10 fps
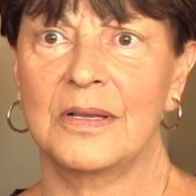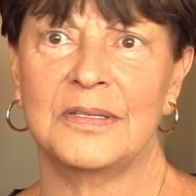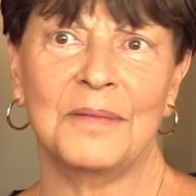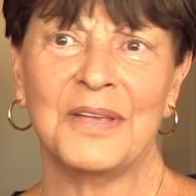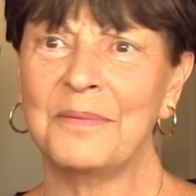
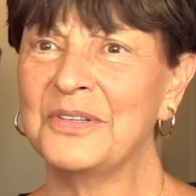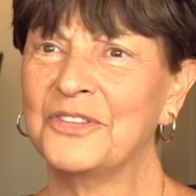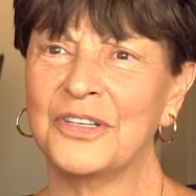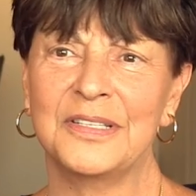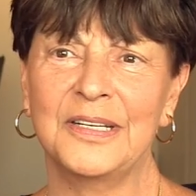Sometimes you
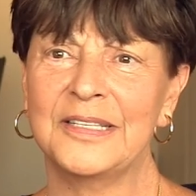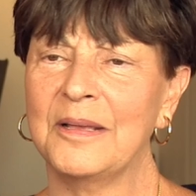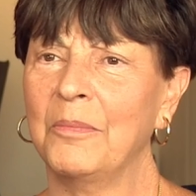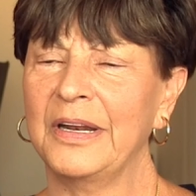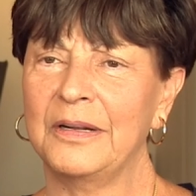just need
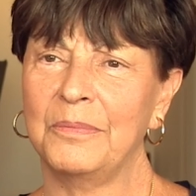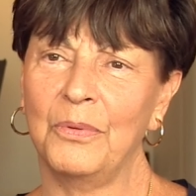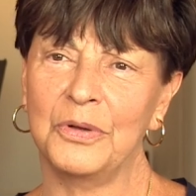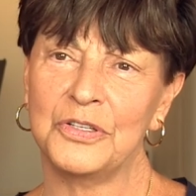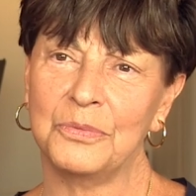somebody to
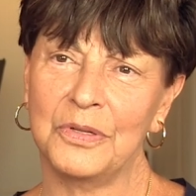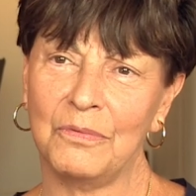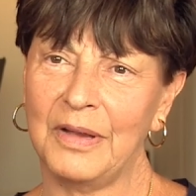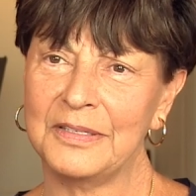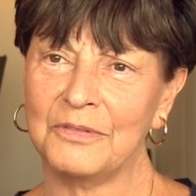point you in the
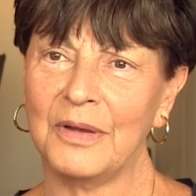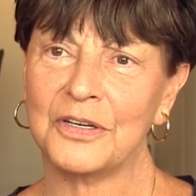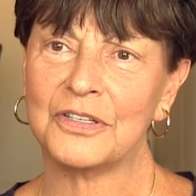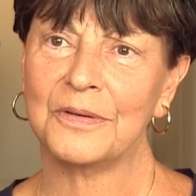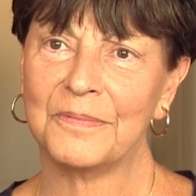right direction.